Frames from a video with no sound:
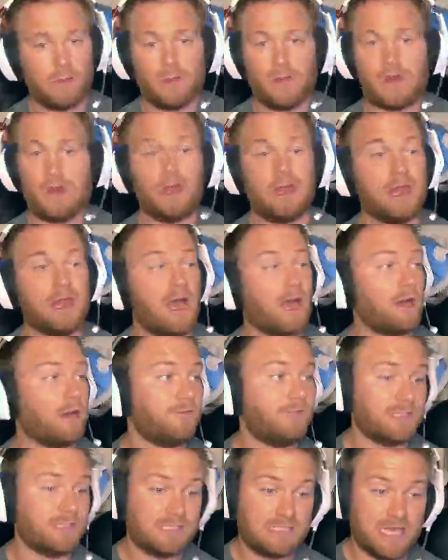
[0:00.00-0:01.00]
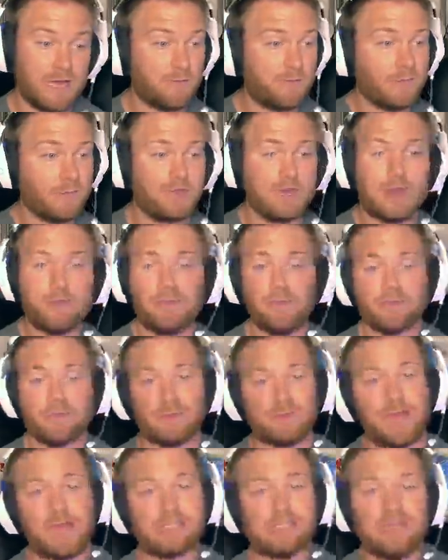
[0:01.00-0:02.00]
An Iron Fist. Yep, we got to be able to
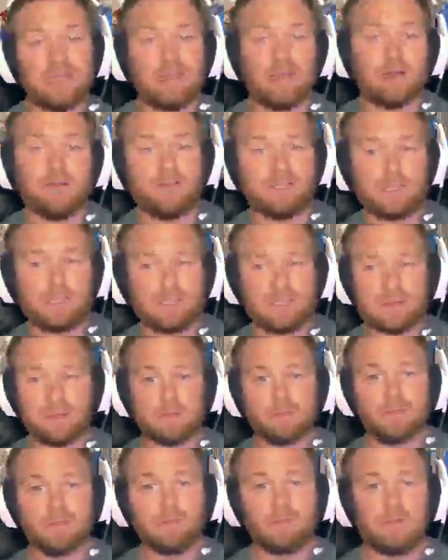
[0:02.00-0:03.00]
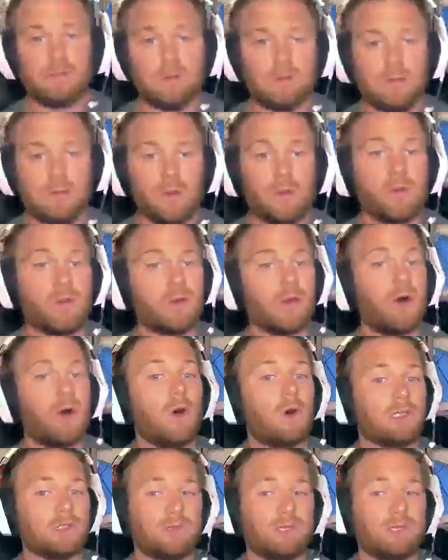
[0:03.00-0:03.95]
react to that Iron Fist. We want to always be